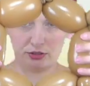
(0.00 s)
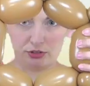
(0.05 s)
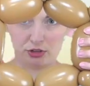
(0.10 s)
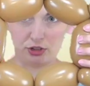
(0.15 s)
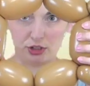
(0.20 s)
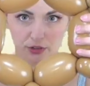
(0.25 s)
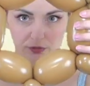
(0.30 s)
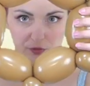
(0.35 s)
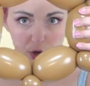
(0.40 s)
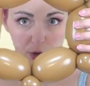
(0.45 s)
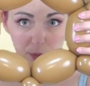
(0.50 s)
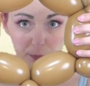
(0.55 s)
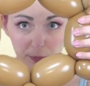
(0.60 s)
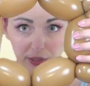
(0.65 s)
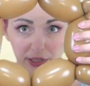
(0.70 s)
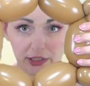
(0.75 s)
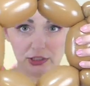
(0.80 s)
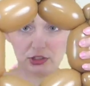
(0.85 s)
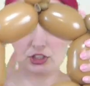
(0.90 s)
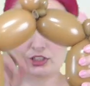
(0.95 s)
sort of
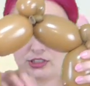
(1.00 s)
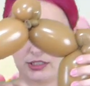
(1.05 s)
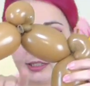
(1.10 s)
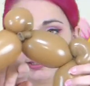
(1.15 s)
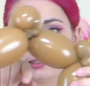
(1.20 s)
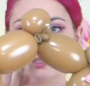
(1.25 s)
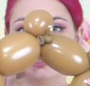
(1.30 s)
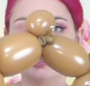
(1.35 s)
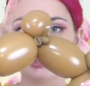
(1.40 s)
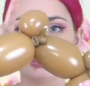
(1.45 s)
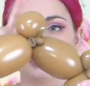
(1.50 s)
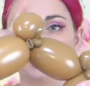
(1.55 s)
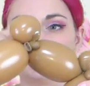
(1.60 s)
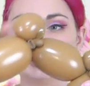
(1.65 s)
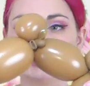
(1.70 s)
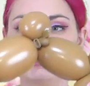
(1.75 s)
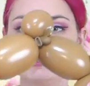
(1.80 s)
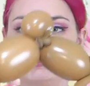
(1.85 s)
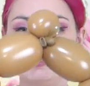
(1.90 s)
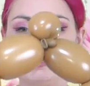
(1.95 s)
opening just like this
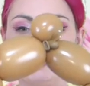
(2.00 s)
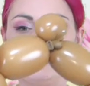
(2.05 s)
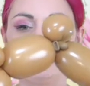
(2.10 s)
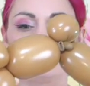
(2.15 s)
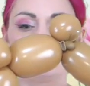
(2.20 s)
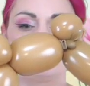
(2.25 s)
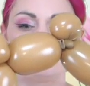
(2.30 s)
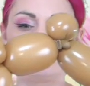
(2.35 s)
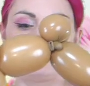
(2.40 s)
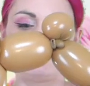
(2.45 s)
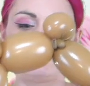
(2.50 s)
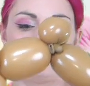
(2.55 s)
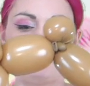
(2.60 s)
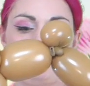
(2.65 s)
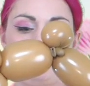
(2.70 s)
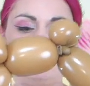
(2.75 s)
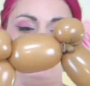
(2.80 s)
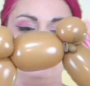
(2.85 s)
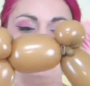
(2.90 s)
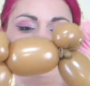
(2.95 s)
with 6
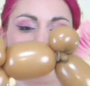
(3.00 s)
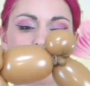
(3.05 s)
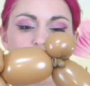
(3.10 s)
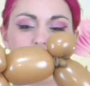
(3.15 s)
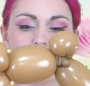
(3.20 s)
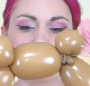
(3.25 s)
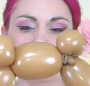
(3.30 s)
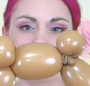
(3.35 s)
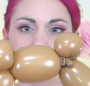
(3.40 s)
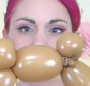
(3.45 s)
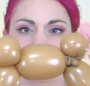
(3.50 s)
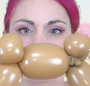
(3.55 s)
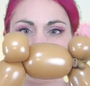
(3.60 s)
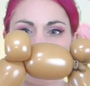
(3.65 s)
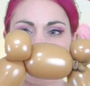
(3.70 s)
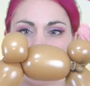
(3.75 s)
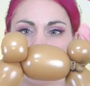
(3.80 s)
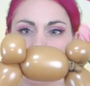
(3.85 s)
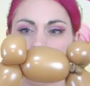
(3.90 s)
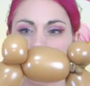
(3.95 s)
pinch twists
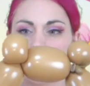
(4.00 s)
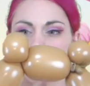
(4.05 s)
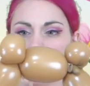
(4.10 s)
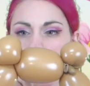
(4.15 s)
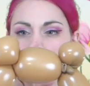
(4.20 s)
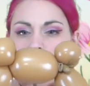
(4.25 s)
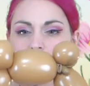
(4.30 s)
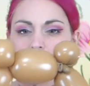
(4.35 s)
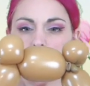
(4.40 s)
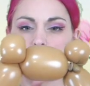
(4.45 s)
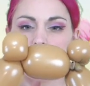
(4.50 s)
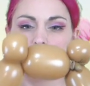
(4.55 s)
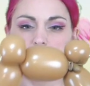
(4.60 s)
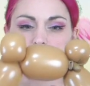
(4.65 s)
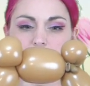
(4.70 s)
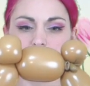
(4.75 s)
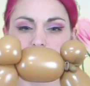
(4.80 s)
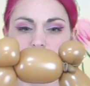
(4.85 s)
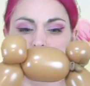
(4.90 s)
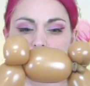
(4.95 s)

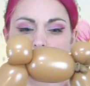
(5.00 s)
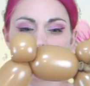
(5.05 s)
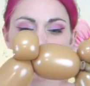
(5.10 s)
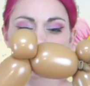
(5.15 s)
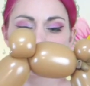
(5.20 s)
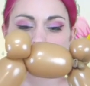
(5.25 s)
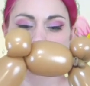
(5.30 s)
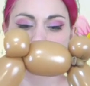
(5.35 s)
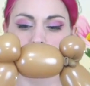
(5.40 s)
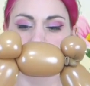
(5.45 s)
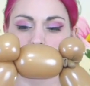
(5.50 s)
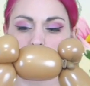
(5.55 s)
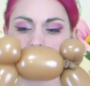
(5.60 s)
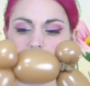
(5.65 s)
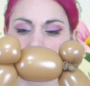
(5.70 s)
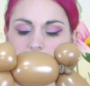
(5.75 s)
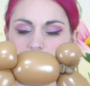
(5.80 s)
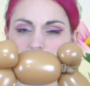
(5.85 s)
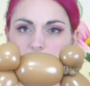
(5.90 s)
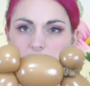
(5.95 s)
and 6
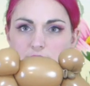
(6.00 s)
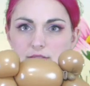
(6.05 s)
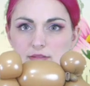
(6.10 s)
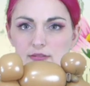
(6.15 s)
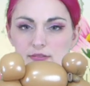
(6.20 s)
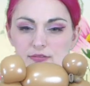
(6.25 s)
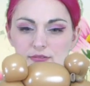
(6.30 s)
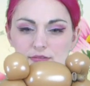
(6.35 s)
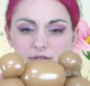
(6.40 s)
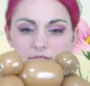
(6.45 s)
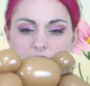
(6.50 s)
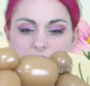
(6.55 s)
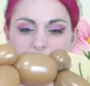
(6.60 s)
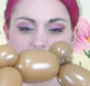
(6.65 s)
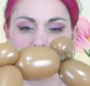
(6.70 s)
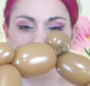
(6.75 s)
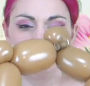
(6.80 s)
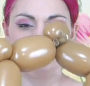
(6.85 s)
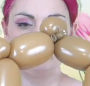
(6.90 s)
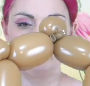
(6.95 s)
bubbles.
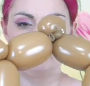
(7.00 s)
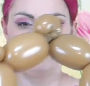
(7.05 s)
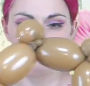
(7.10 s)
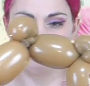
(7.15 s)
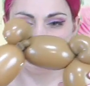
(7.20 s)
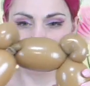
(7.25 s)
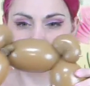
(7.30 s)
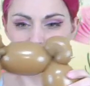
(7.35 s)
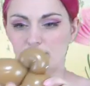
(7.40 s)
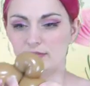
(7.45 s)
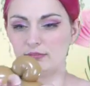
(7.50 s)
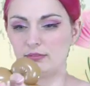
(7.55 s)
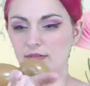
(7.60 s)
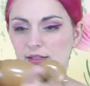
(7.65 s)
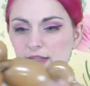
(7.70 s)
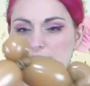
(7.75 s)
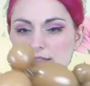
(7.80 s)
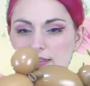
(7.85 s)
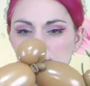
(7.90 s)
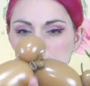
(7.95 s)
And then
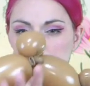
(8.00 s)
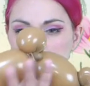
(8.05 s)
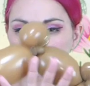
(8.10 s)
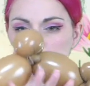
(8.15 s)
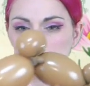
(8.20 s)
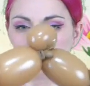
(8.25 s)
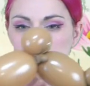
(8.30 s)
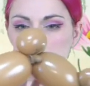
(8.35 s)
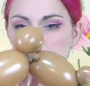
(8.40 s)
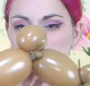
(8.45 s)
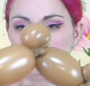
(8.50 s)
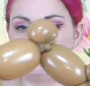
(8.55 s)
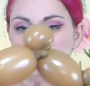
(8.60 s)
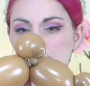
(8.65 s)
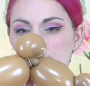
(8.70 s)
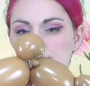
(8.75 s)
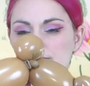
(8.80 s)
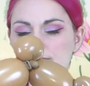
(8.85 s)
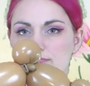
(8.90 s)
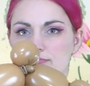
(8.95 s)
like this should
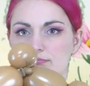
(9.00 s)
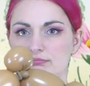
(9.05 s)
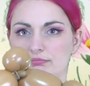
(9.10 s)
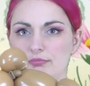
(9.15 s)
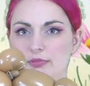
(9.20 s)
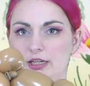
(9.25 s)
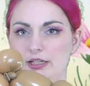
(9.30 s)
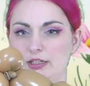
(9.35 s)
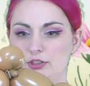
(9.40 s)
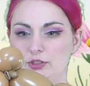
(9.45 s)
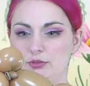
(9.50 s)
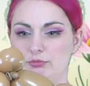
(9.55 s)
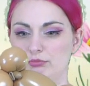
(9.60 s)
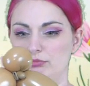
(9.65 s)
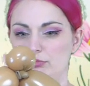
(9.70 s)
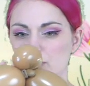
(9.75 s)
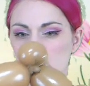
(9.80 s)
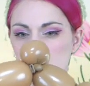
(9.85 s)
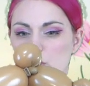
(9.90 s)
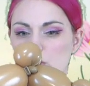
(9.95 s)
be, I don't know,
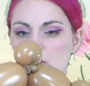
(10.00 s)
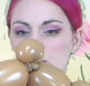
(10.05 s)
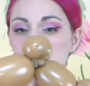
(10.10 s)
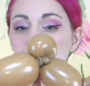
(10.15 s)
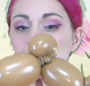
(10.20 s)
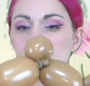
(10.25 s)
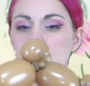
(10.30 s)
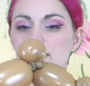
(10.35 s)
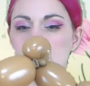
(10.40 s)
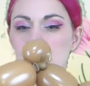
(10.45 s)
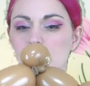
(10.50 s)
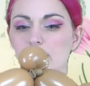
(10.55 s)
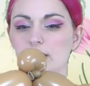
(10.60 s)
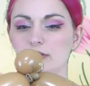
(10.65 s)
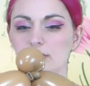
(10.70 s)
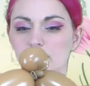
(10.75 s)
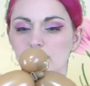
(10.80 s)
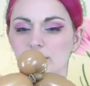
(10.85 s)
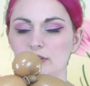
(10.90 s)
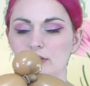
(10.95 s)
good size
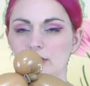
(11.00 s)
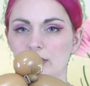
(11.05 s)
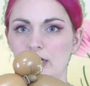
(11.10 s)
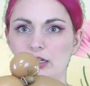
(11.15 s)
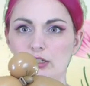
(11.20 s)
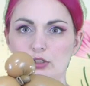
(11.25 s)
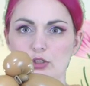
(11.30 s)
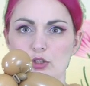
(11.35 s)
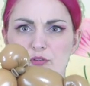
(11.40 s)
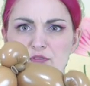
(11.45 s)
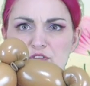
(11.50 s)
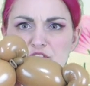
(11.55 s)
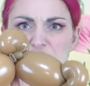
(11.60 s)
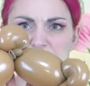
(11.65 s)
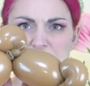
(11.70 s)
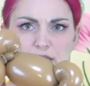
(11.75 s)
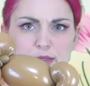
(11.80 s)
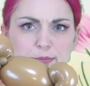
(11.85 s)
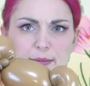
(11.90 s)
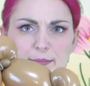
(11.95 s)
here. I don't know if you
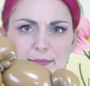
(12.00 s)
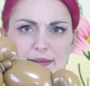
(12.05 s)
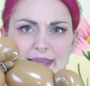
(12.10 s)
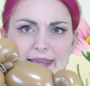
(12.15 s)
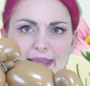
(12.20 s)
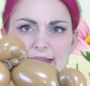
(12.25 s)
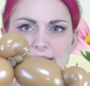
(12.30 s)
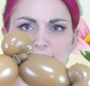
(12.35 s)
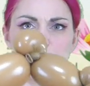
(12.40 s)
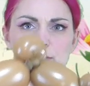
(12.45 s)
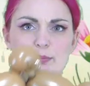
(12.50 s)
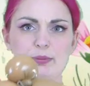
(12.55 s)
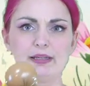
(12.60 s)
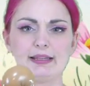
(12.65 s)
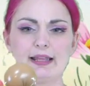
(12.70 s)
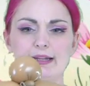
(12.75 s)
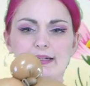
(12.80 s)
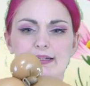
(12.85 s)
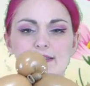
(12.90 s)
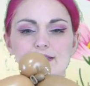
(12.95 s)
can tell by my hand how big
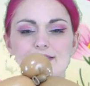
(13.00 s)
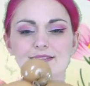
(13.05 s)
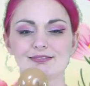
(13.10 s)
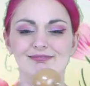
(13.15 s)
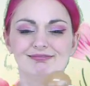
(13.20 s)
that is.